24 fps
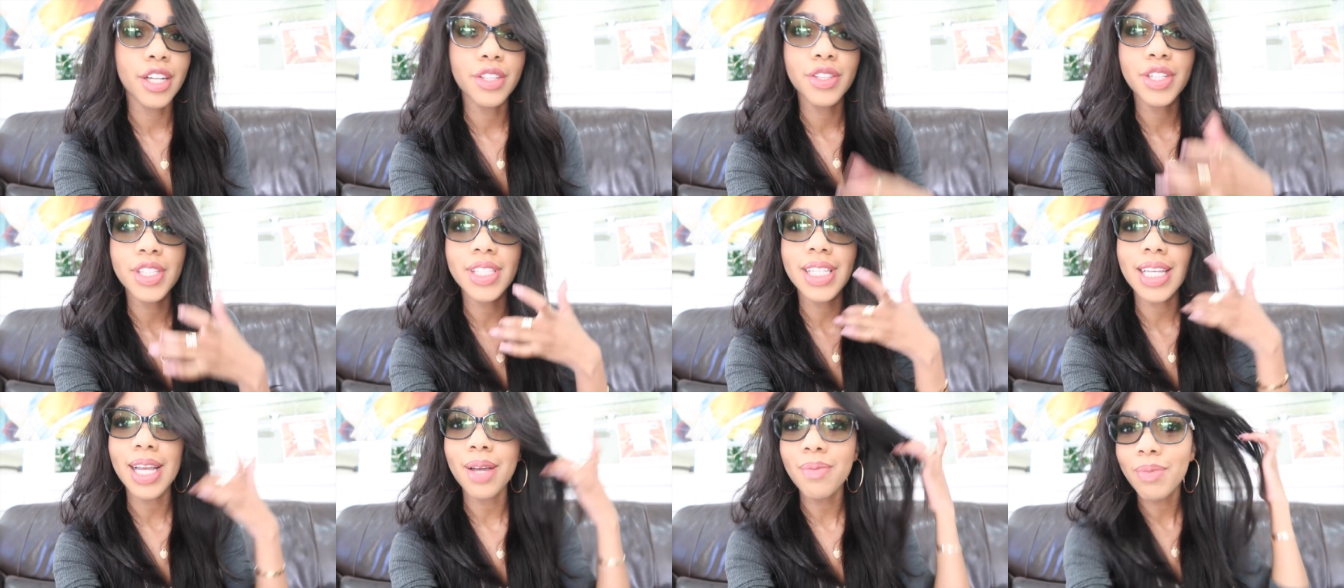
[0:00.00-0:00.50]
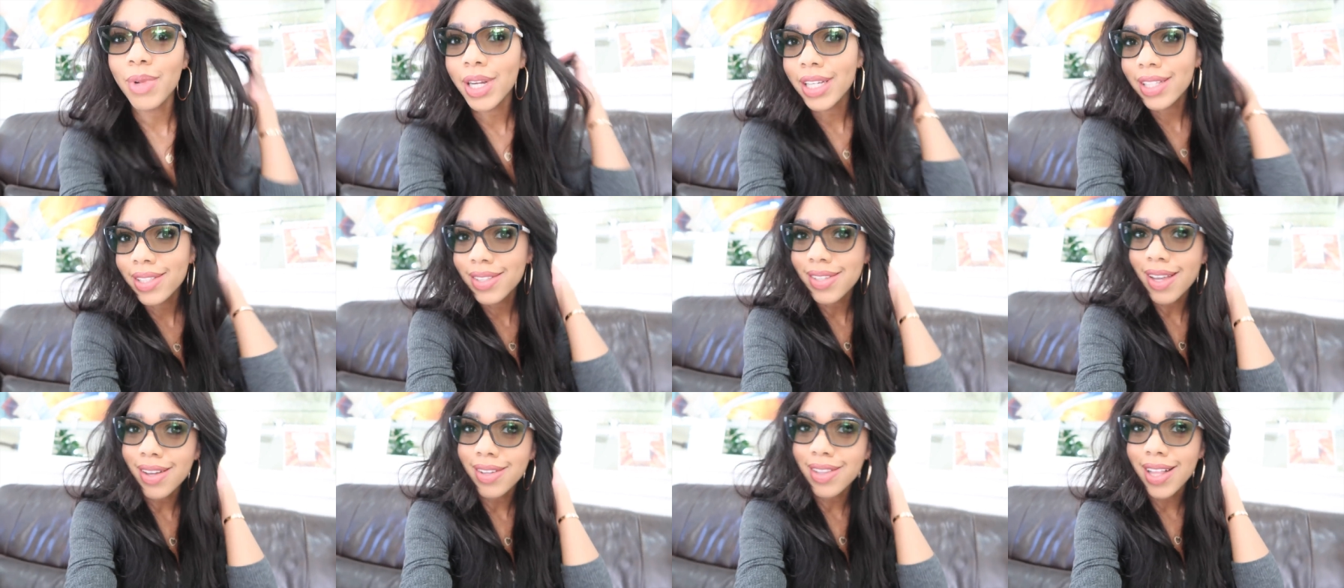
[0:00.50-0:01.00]
It looks like I'm wearing
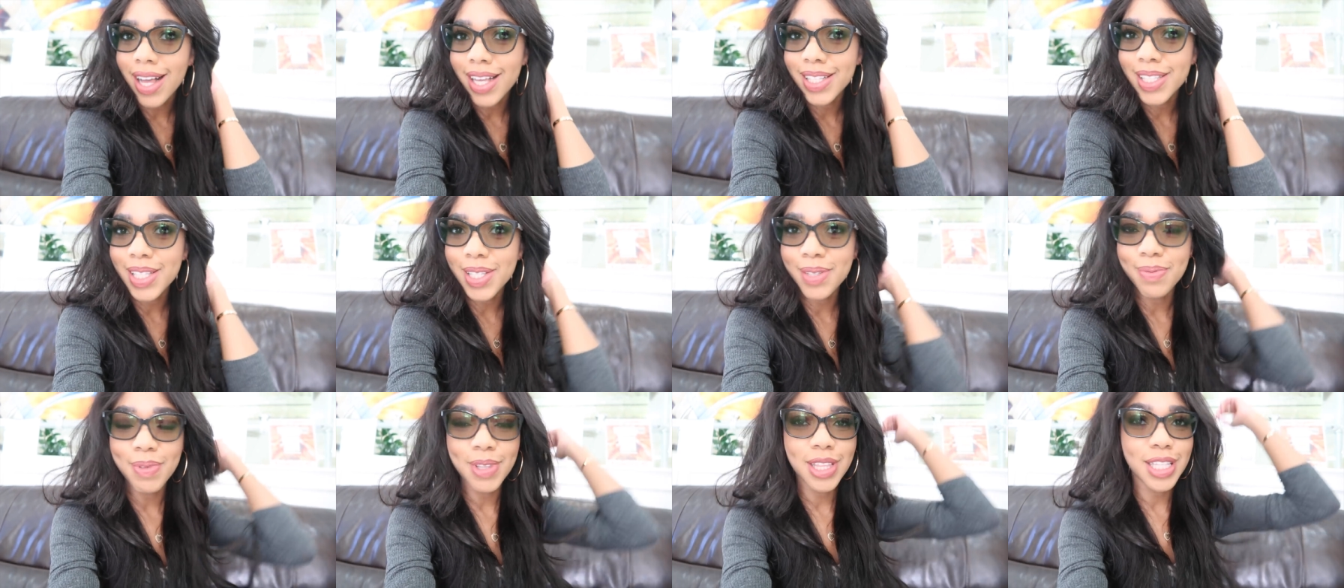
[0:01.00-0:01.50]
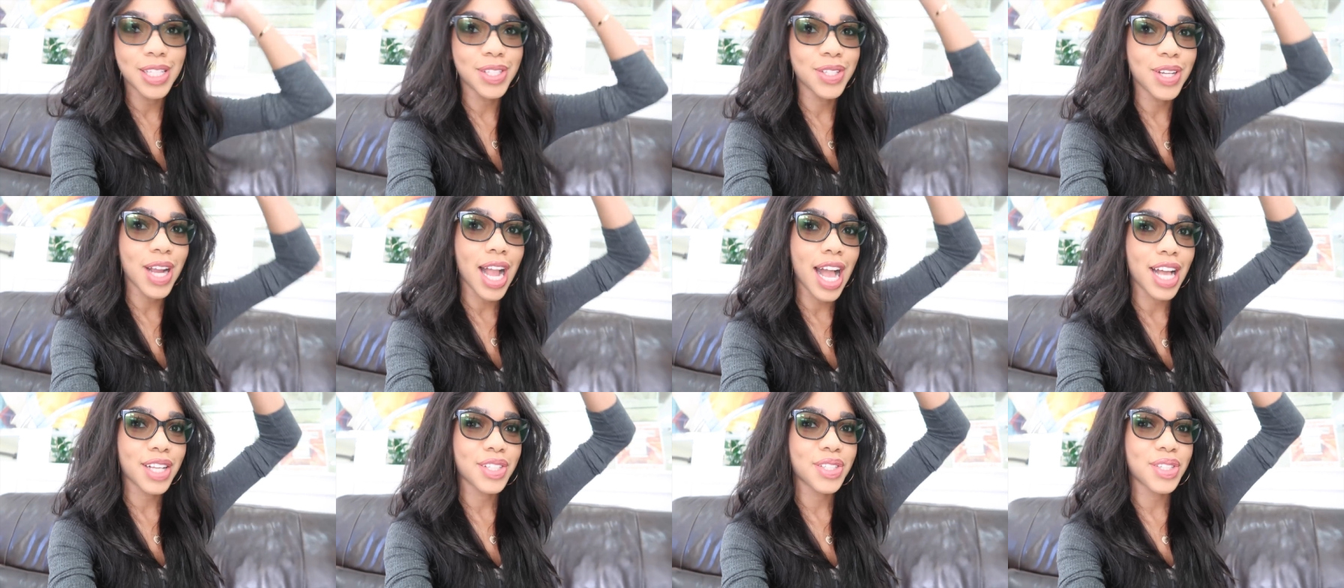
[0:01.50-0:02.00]
sunglasses, but these are
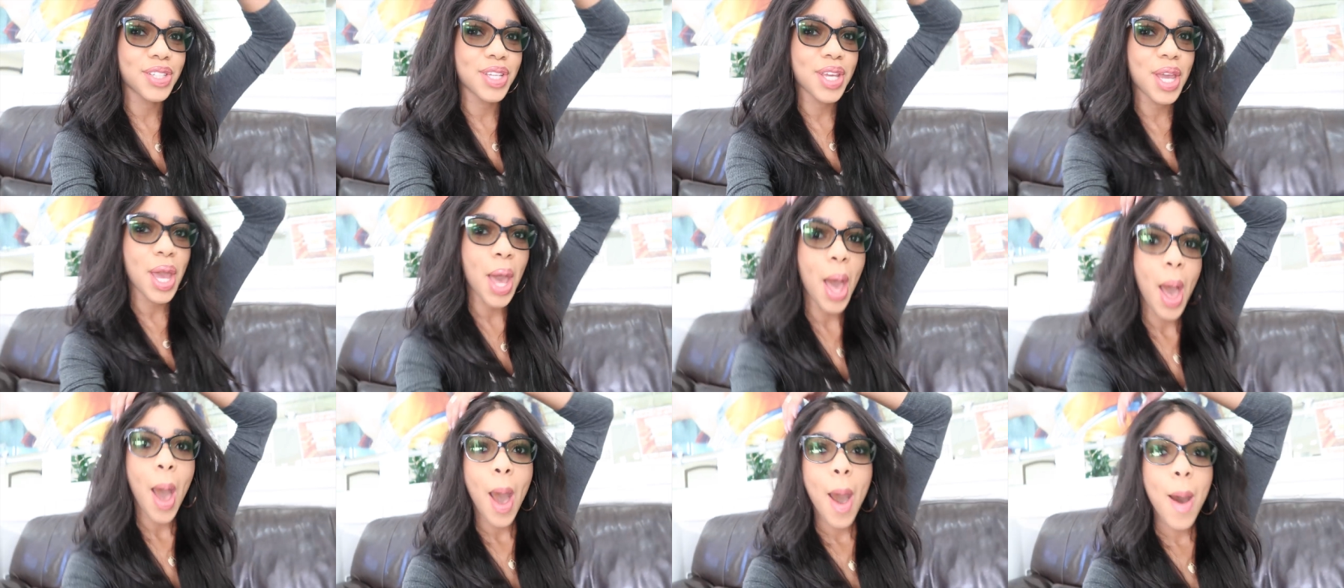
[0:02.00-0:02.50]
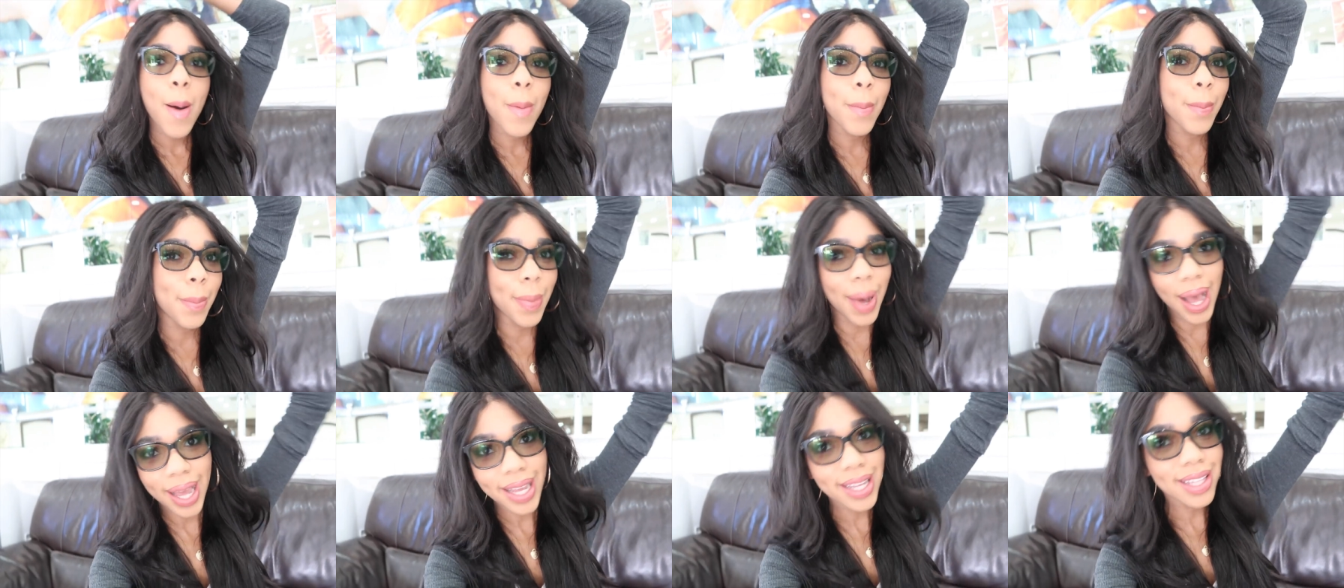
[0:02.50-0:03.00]
actually
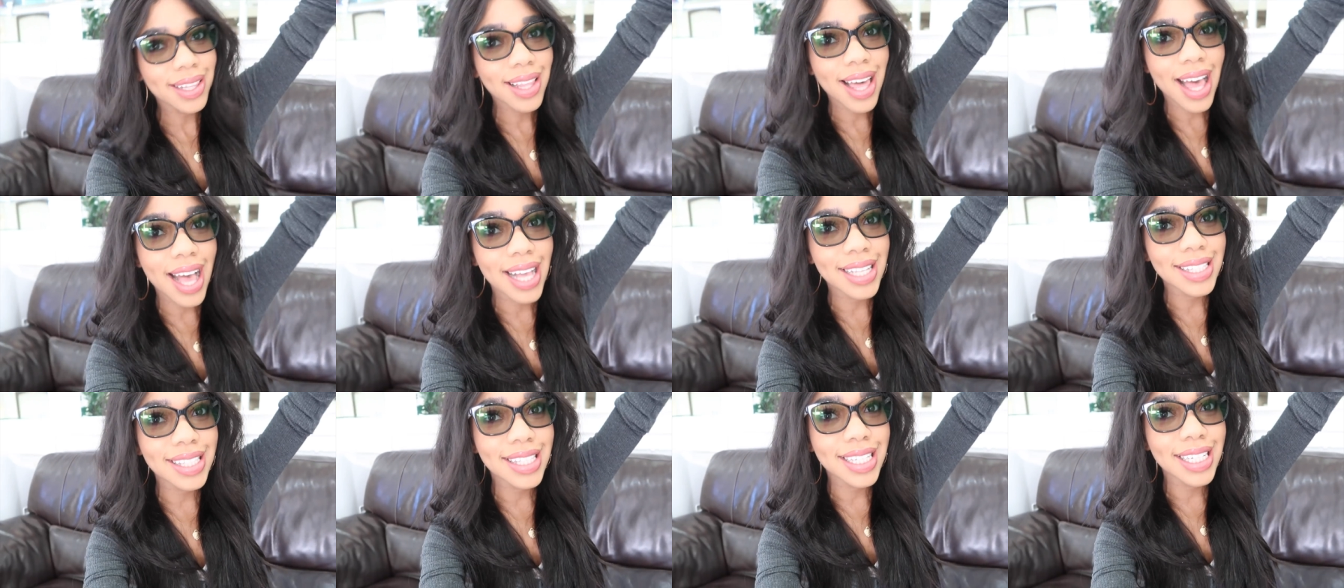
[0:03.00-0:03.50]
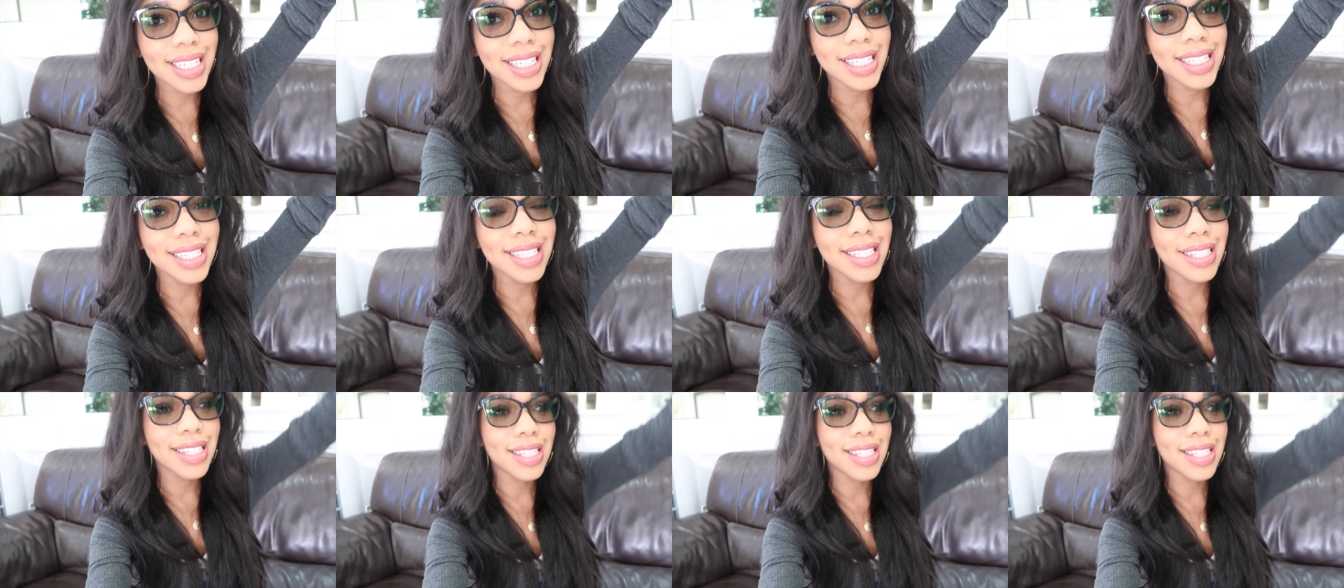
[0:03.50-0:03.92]
my glasses.